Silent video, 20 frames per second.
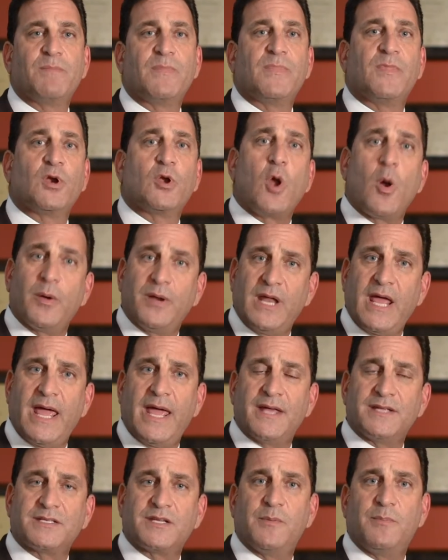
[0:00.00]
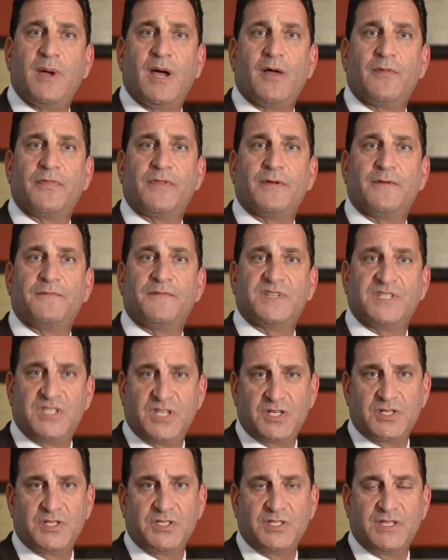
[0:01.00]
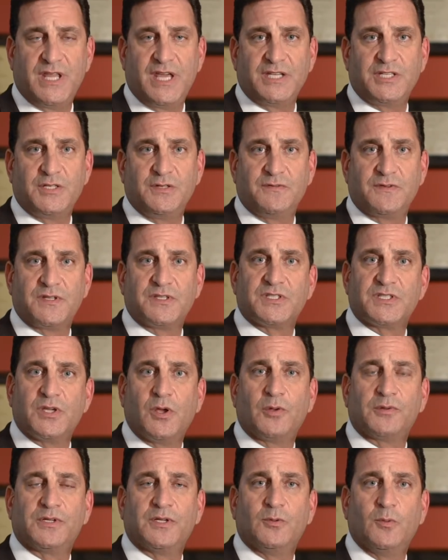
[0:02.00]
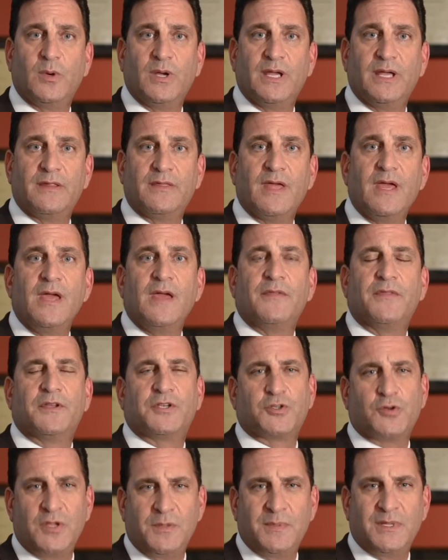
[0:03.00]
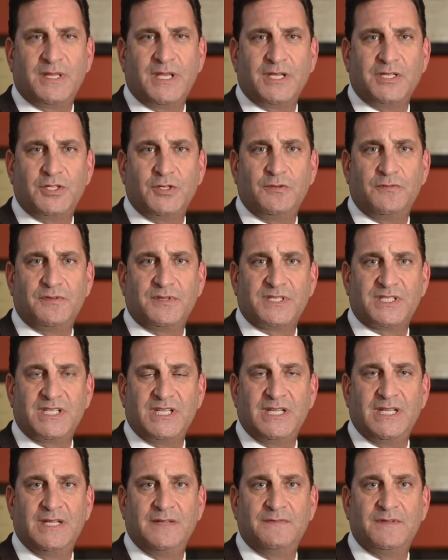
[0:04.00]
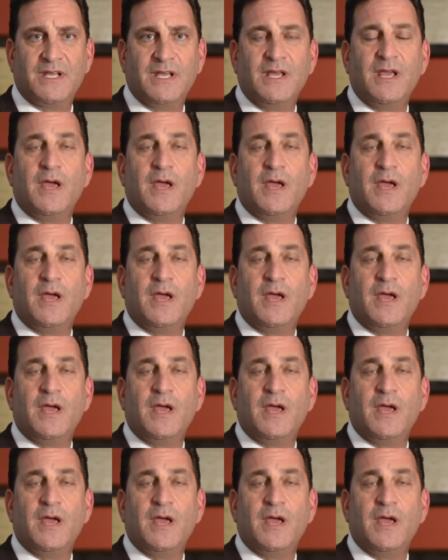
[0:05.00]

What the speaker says: They're going to ask about the physicians that you've consulted with, the treatment that you've received,